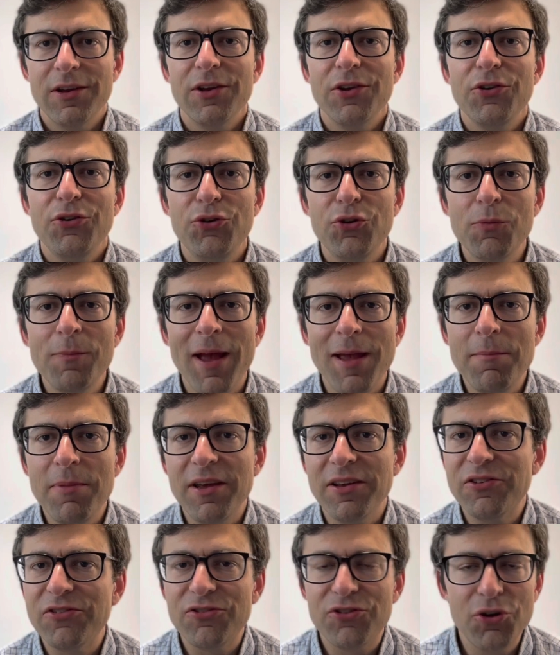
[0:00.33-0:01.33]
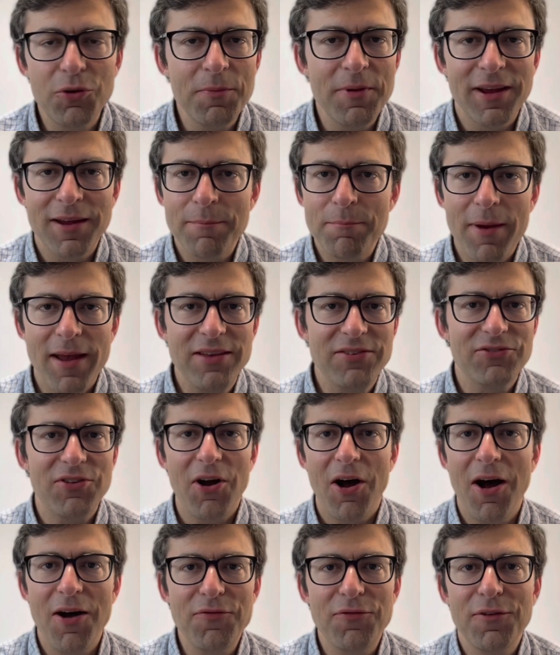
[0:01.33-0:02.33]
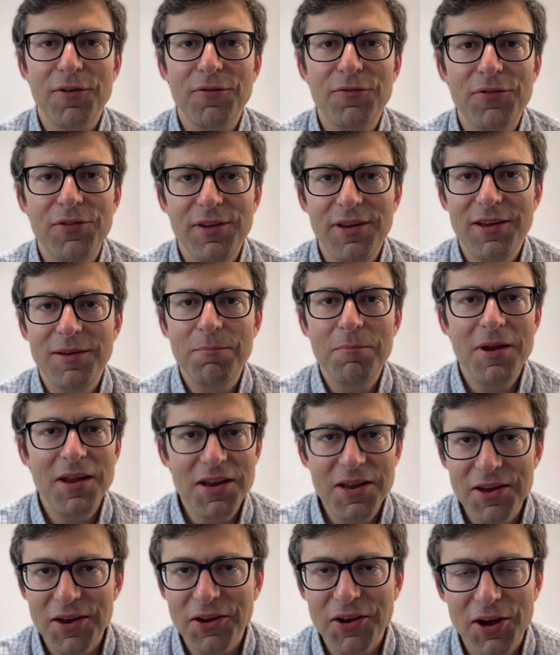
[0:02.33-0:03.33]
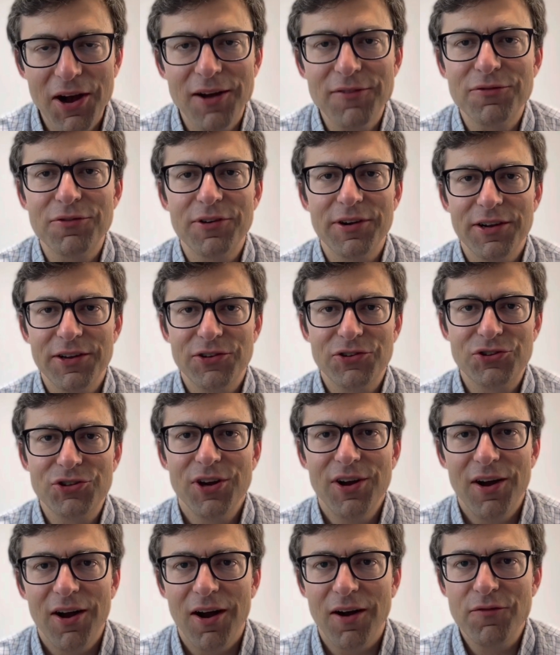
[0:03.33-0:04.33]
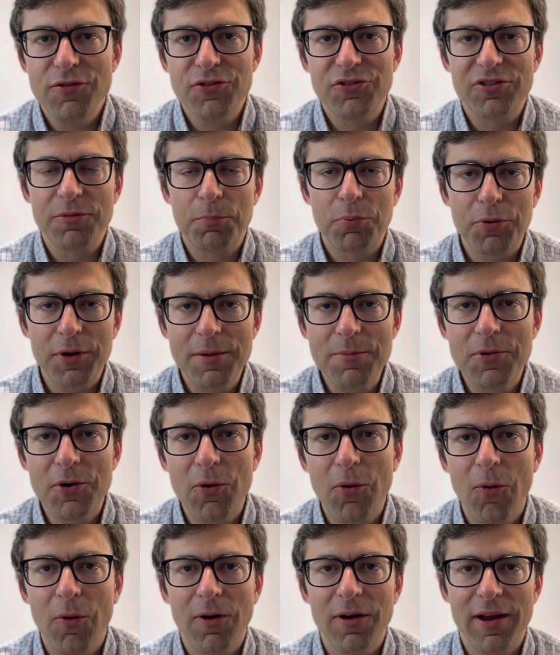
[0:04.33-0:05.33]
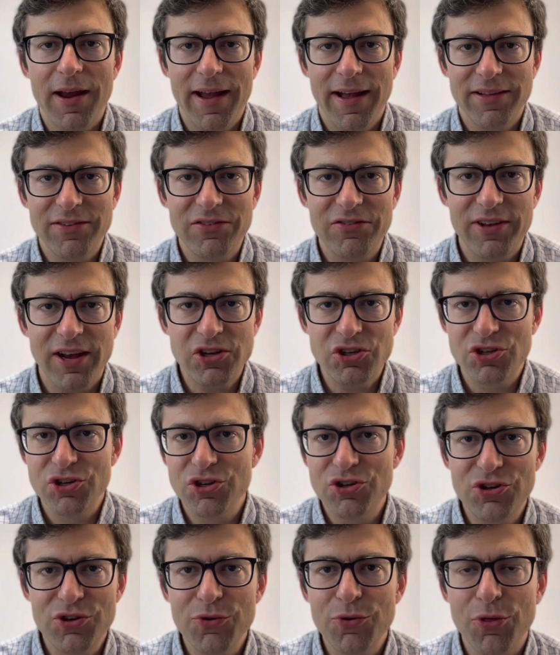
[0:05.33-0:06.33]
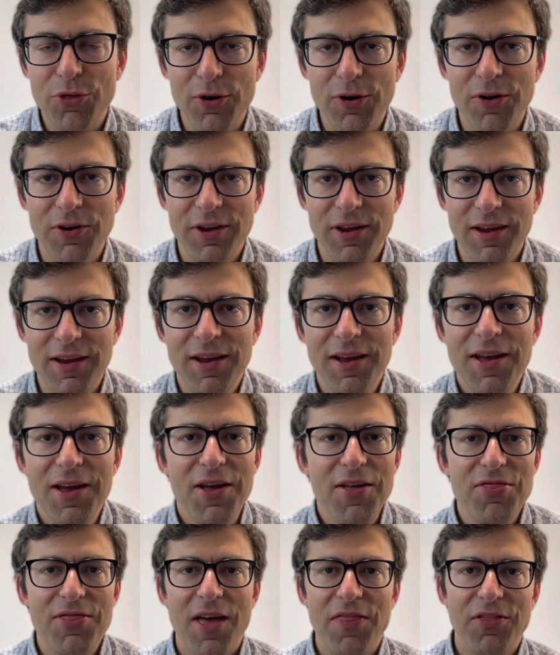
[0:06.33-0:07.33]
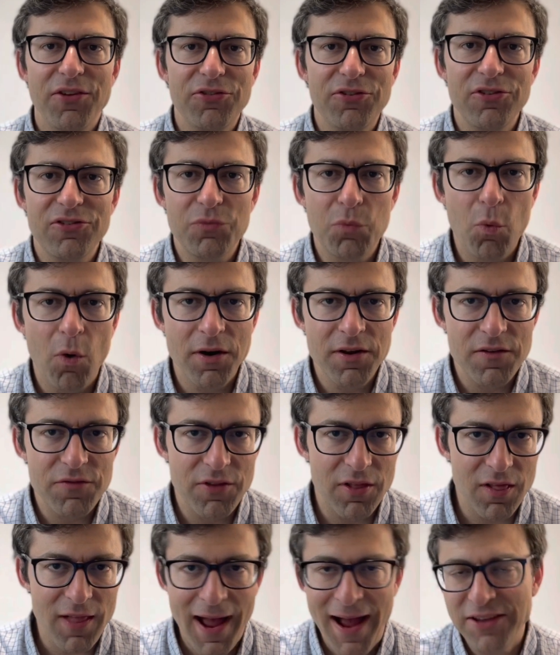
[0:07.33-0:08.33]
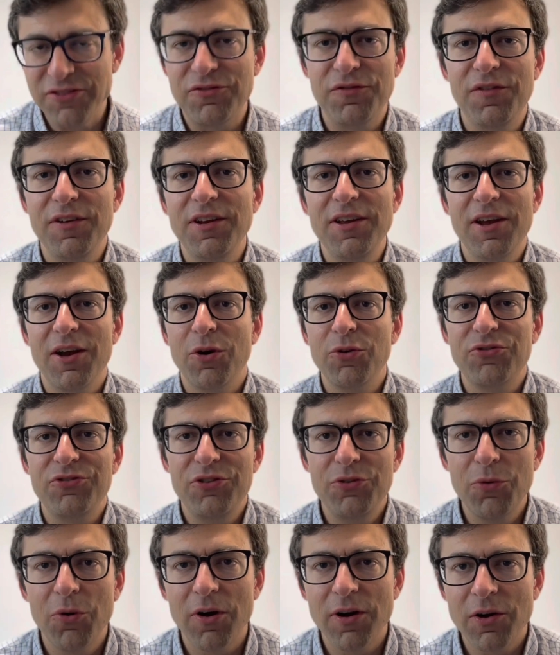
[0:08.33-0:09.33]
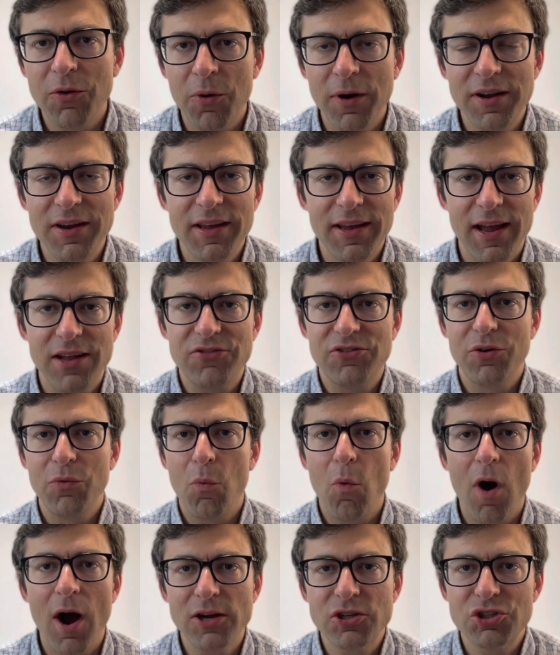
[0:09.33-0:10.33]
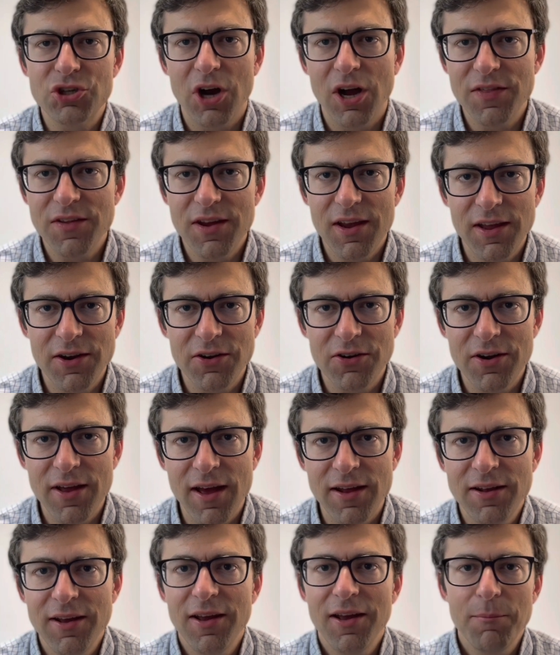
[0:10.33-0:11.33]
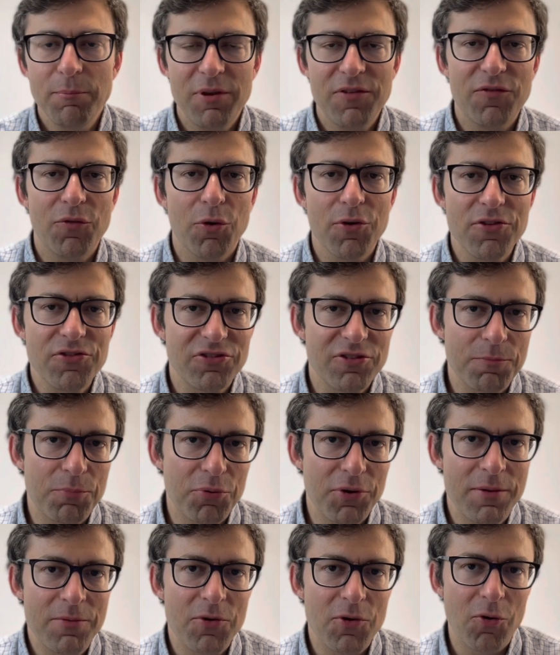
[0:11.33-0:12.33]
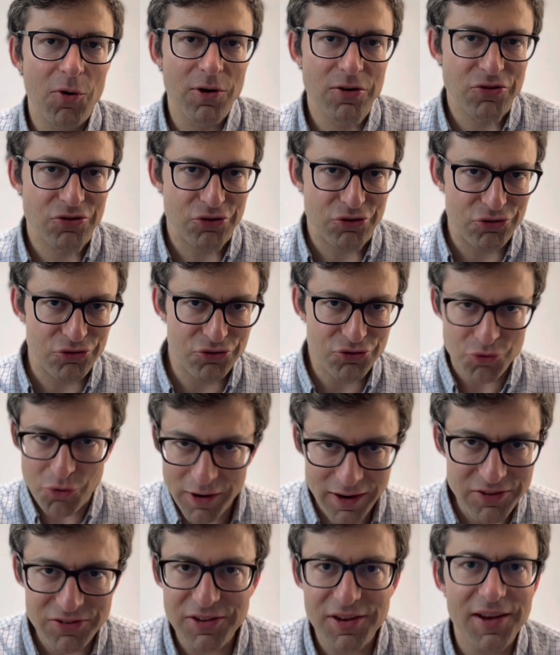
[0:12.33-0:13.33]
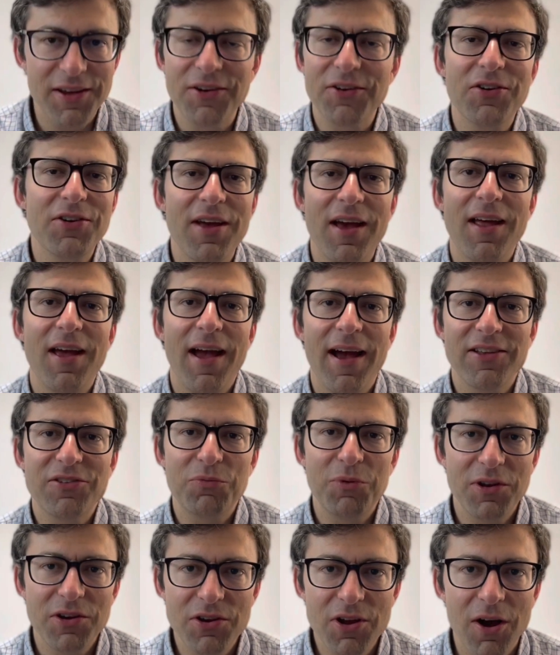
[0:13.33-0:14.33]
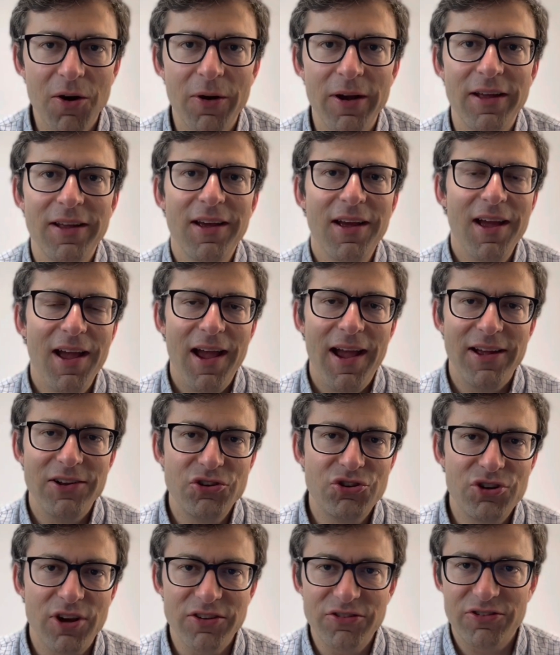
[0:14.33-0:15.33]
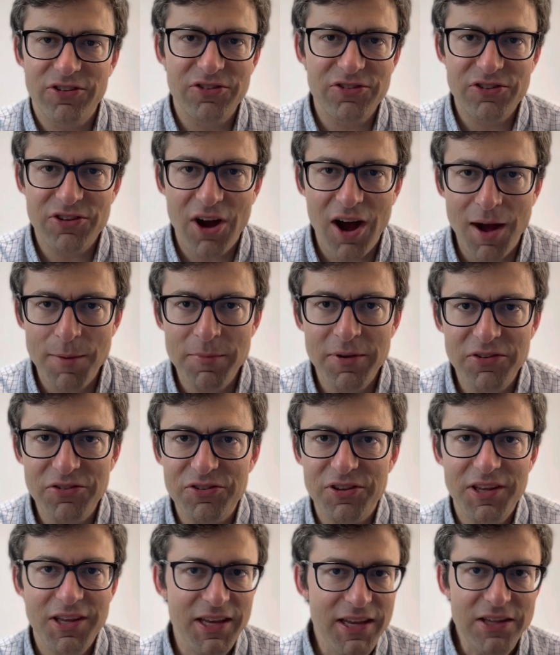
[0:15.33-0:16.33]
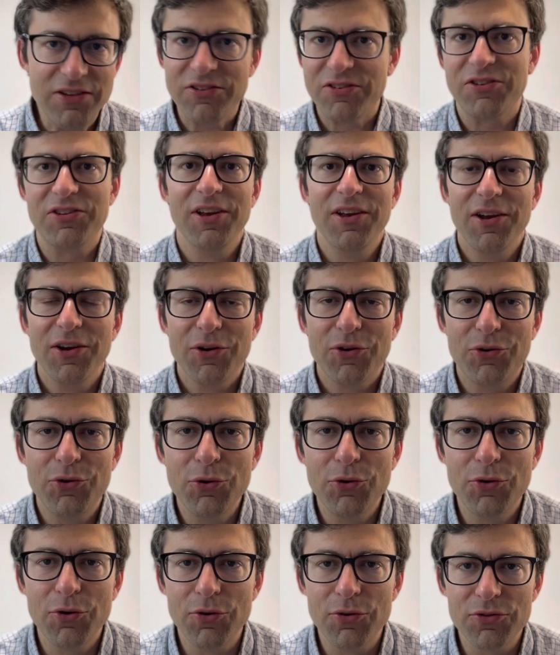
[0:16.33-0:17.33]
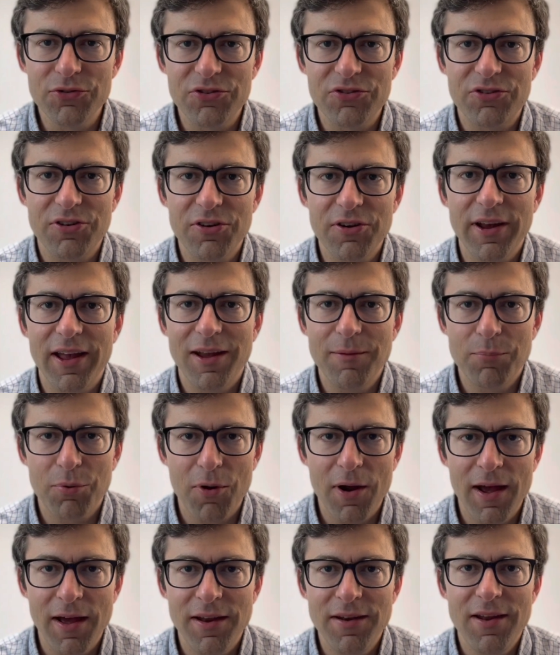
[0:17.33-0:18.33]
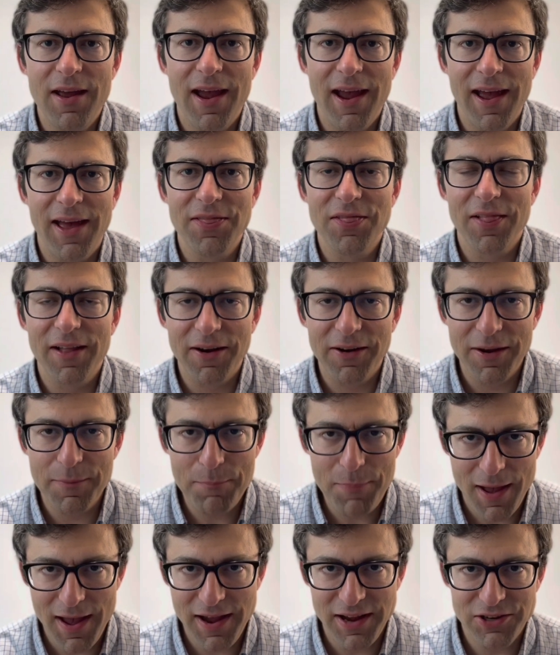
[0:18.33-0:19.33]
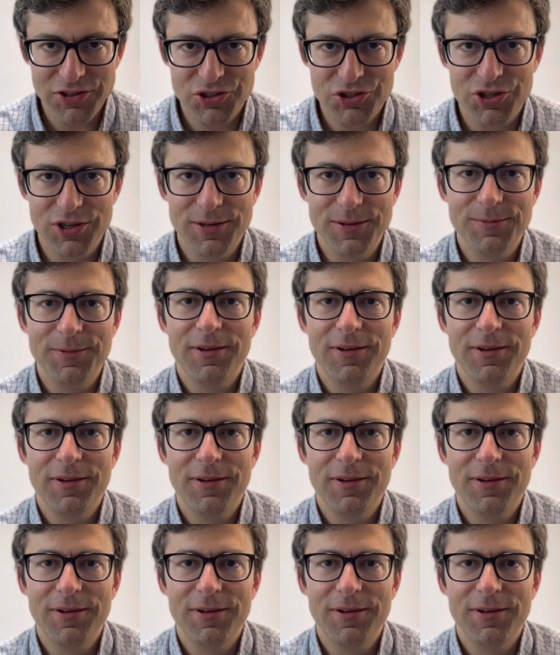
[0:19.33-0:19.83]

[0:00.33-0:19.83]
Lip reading: You may be assuming, based off of the media coverage of the Supreme Court and Section 230, that this is one of the last videos you are going to get to watch on the internet before the Supreme Court destroys the internet as we know it, and Justice Thomas eats Google's Sergey Brin and Larry Page.